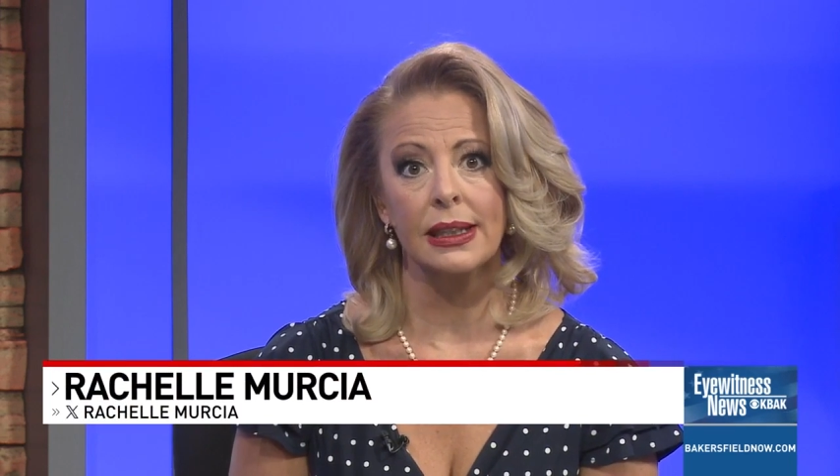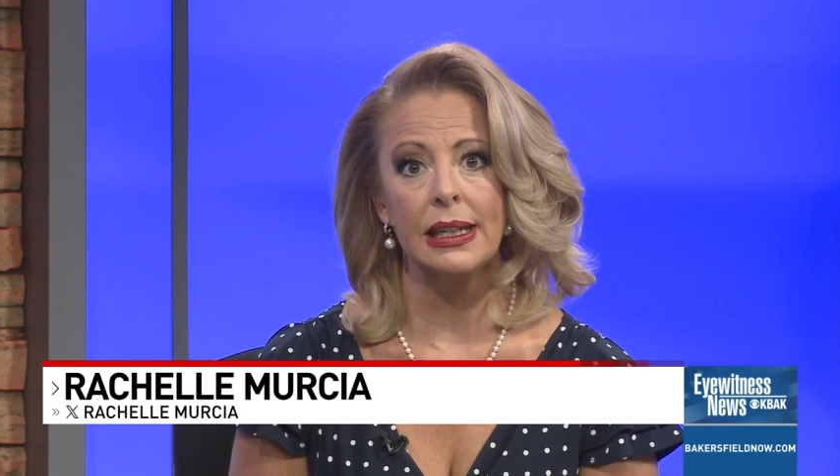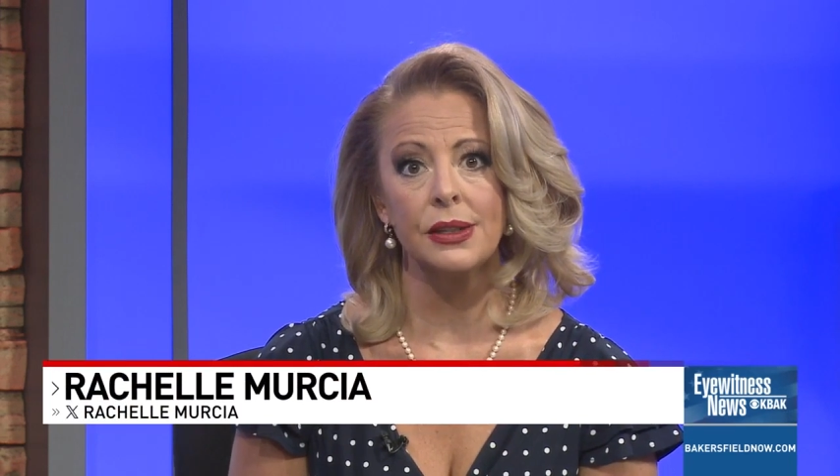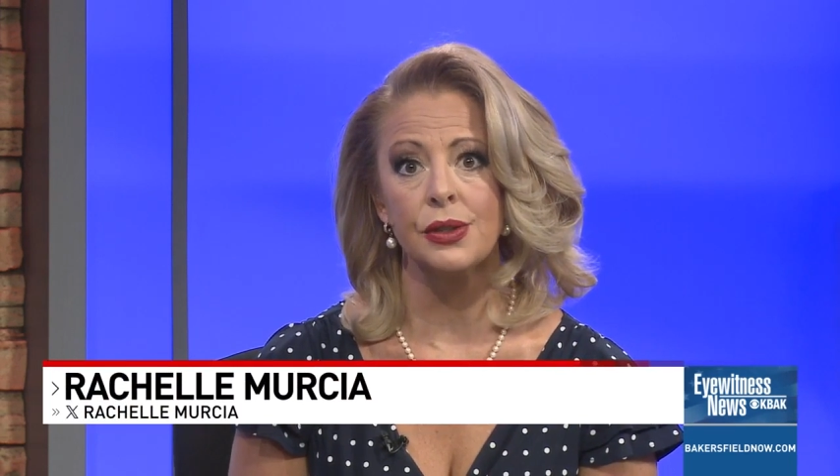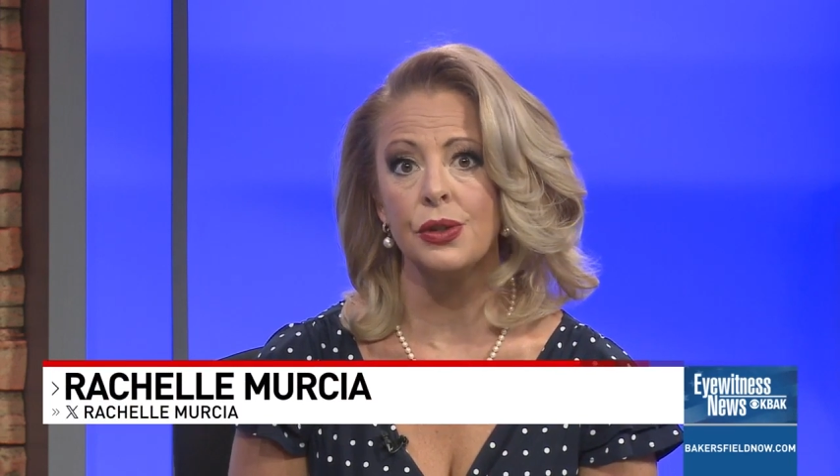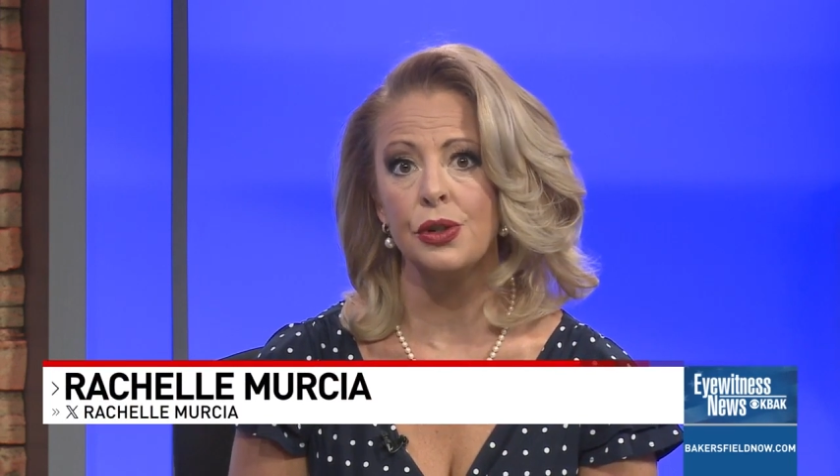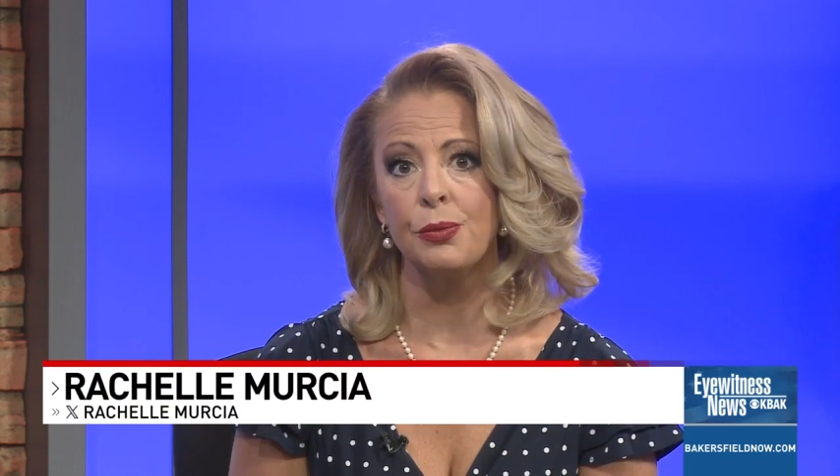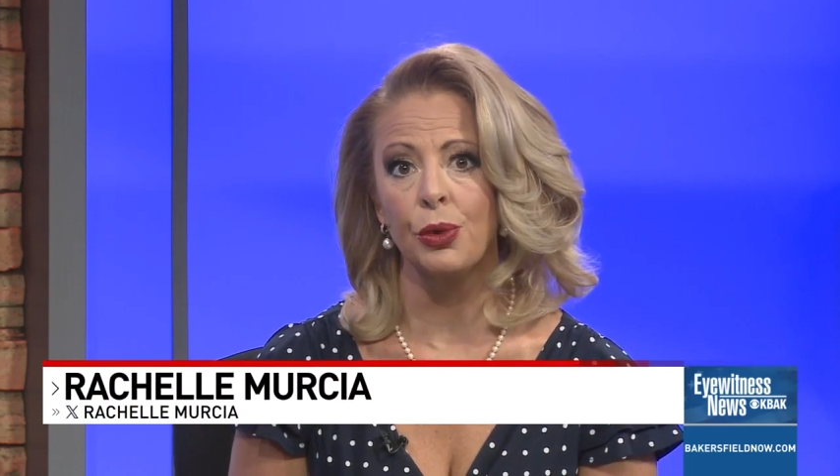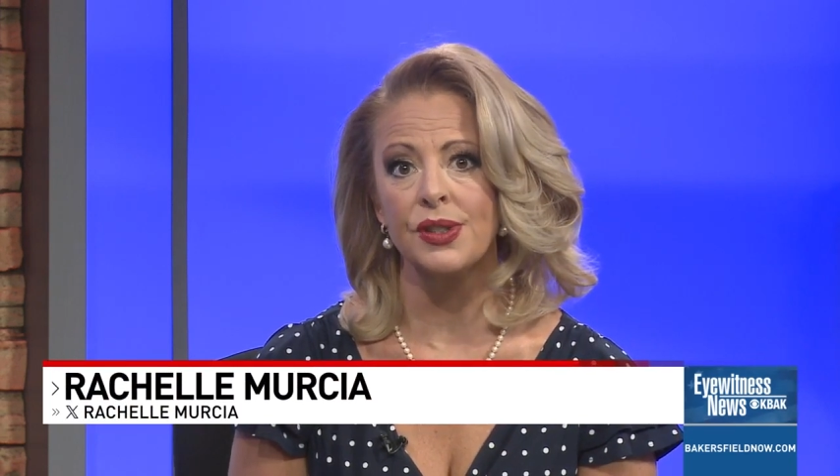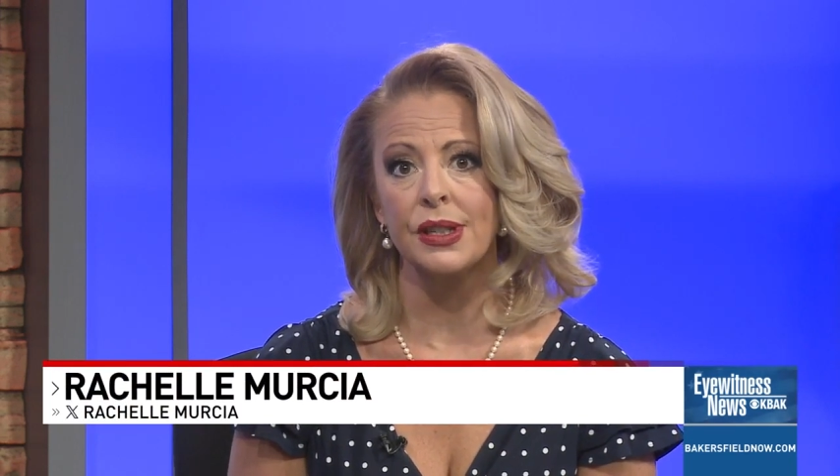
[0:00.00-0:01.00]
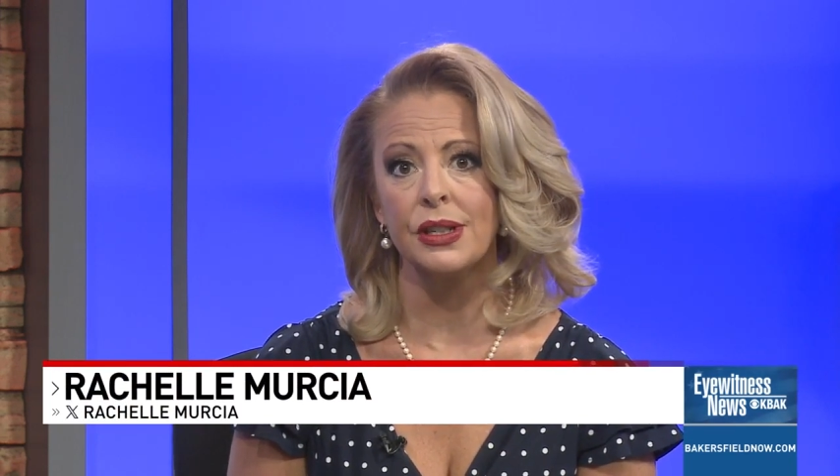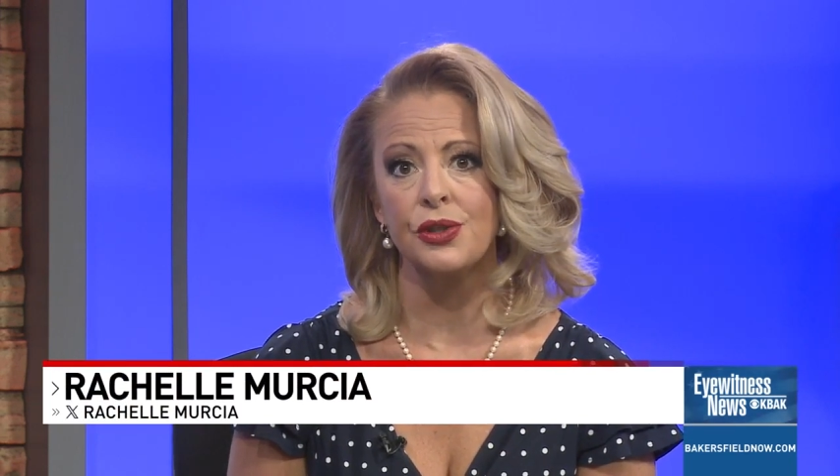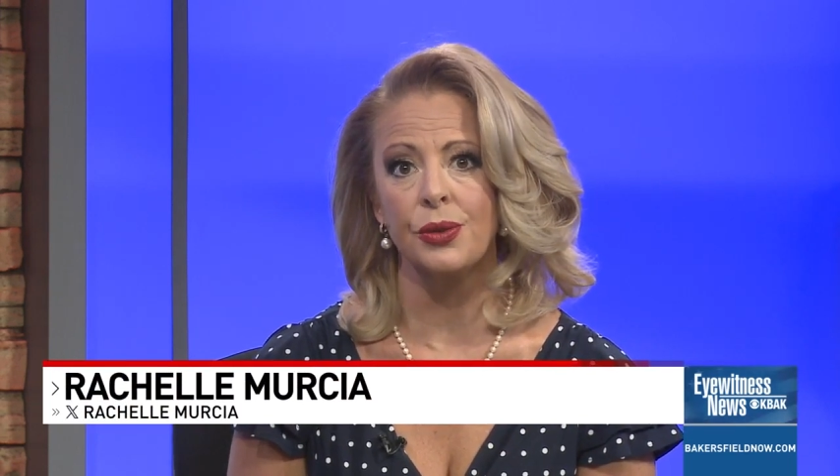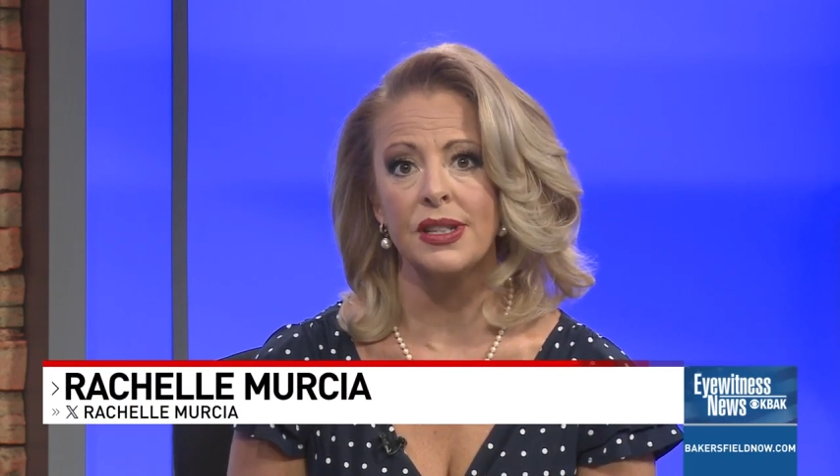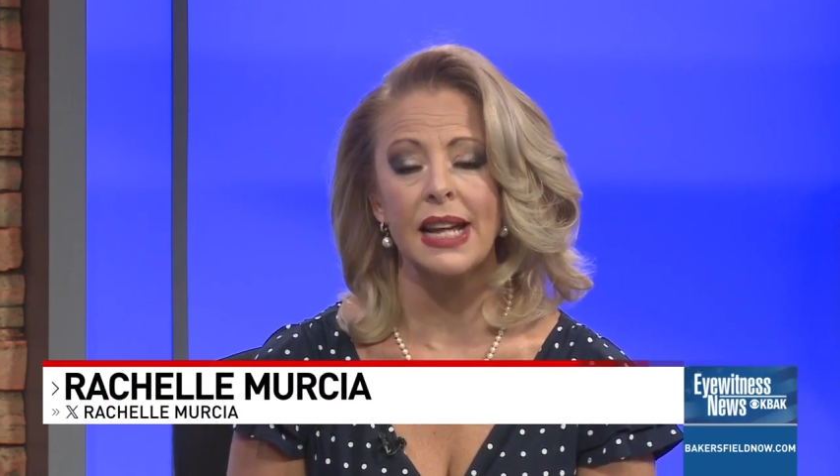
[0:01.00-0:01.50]
leading to numerous
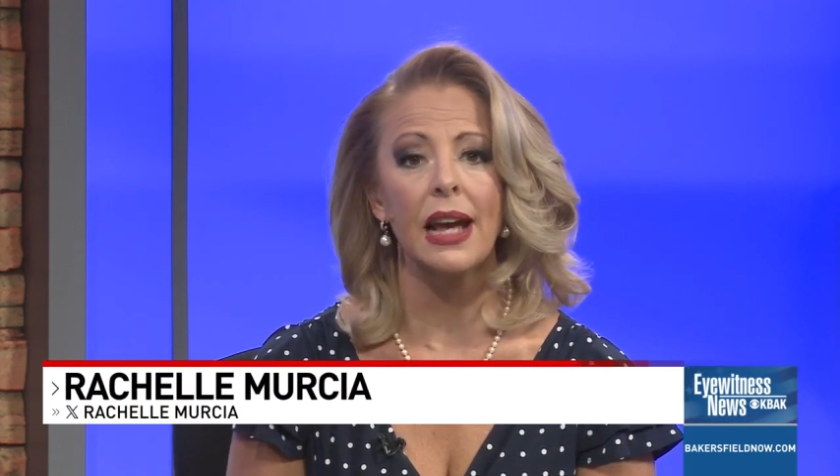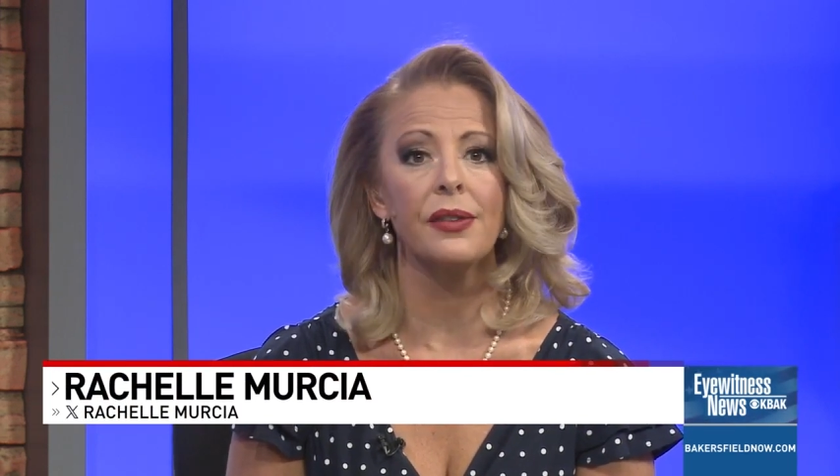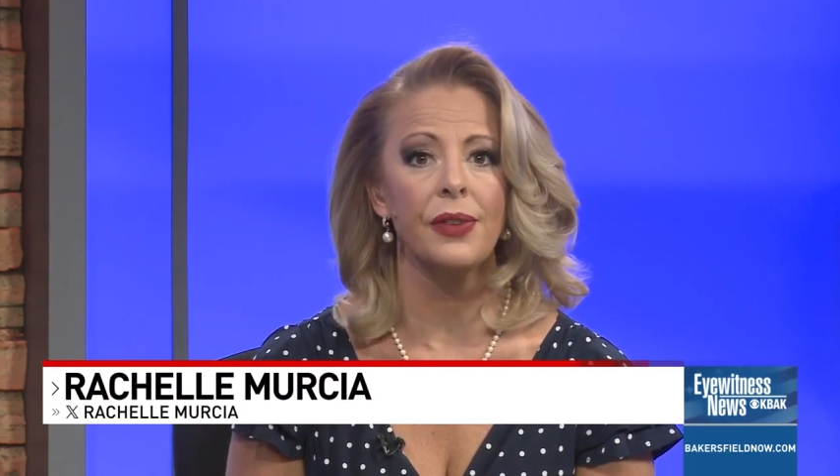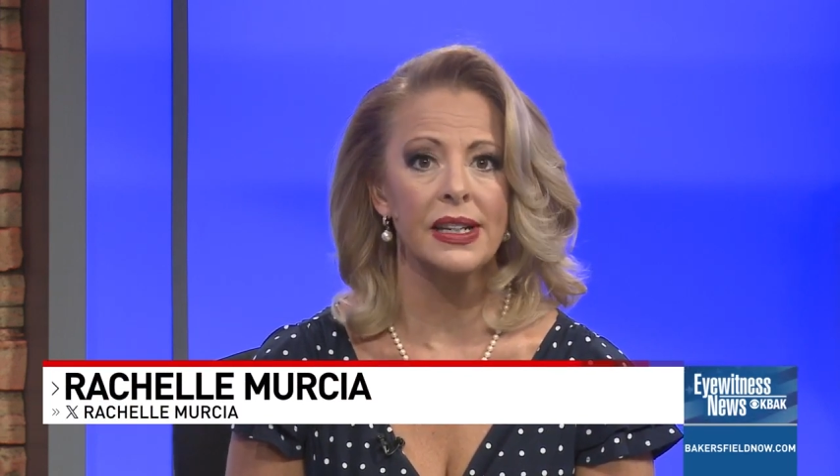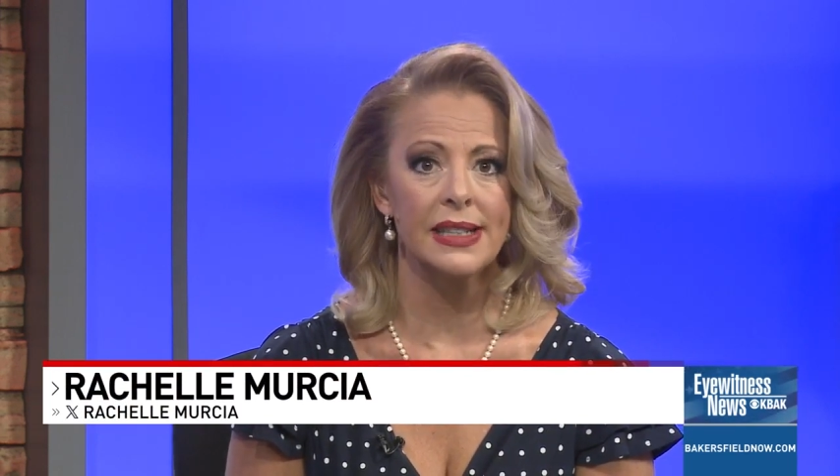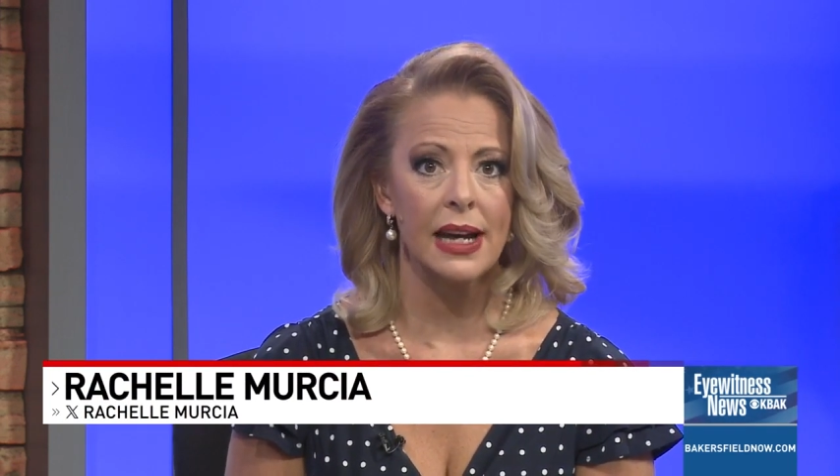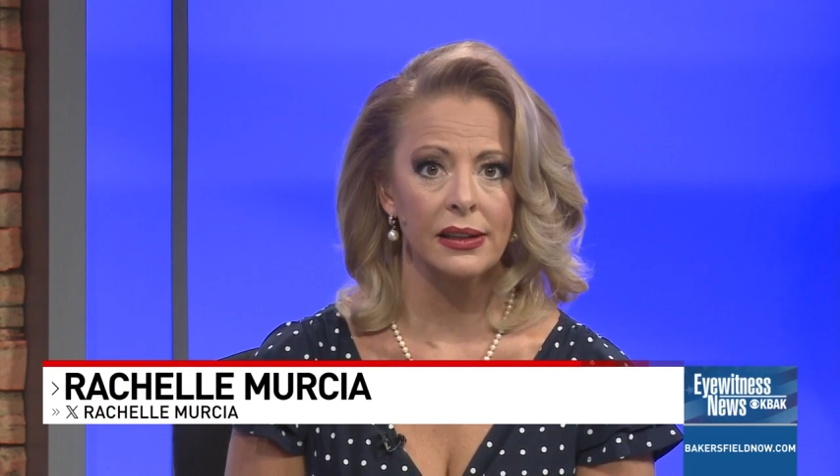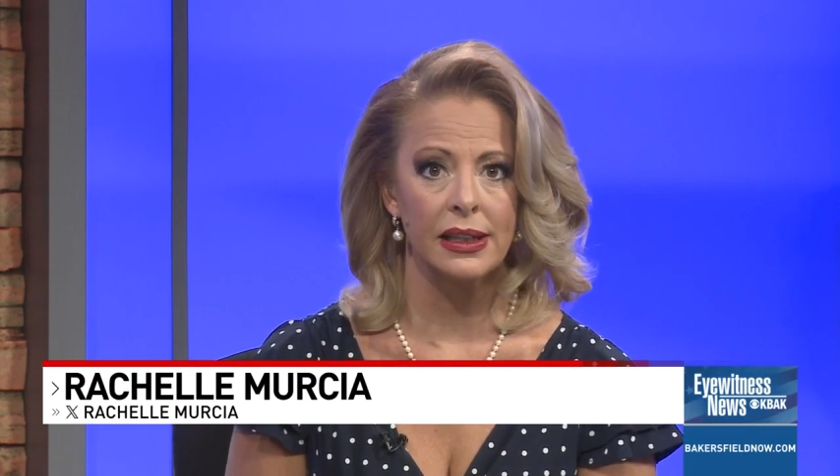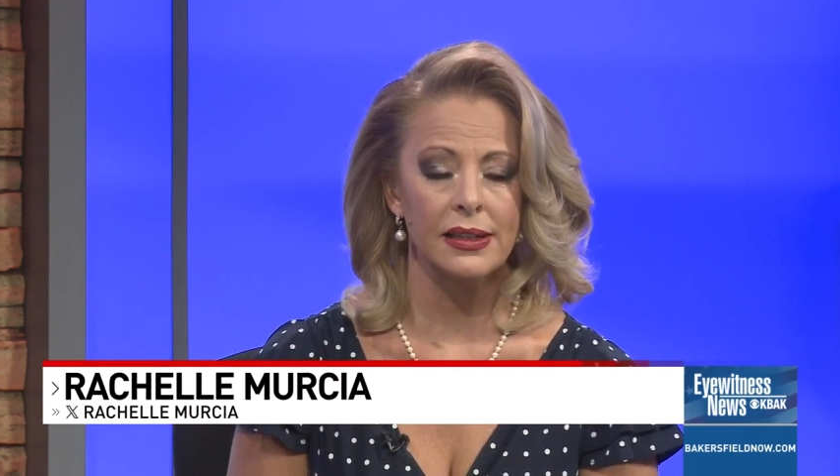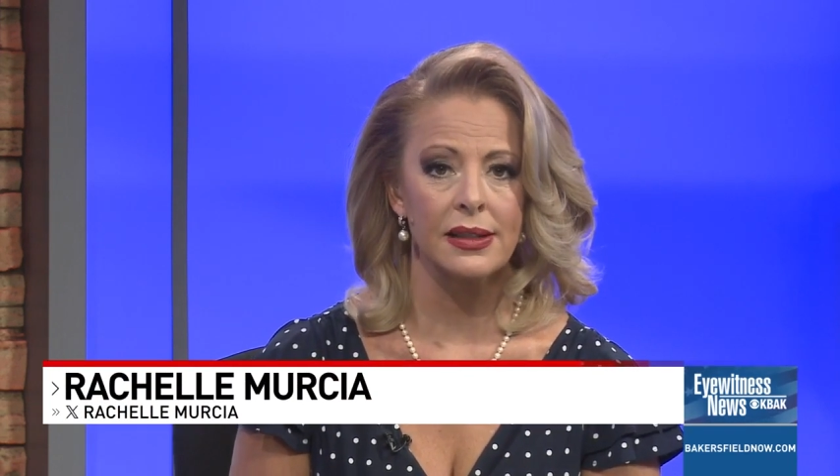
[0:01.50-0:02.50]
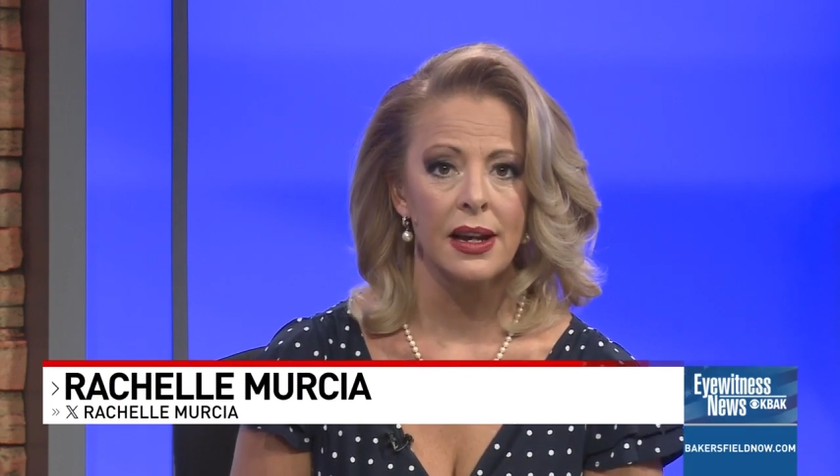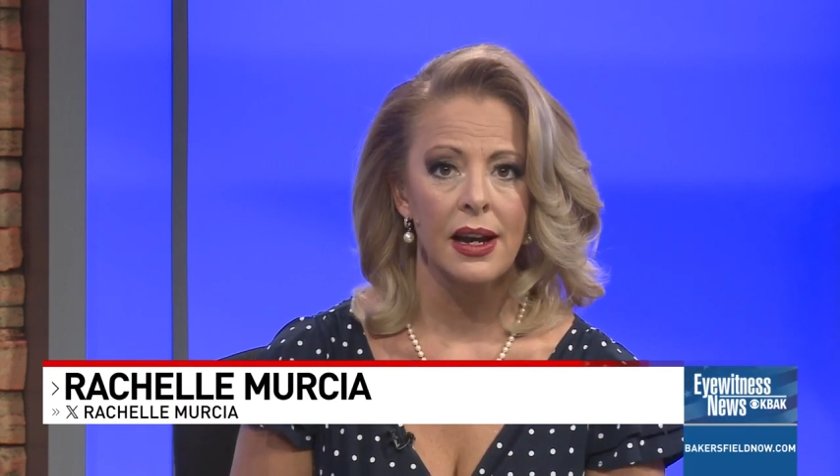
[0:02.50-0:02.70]
injuries and fatalities.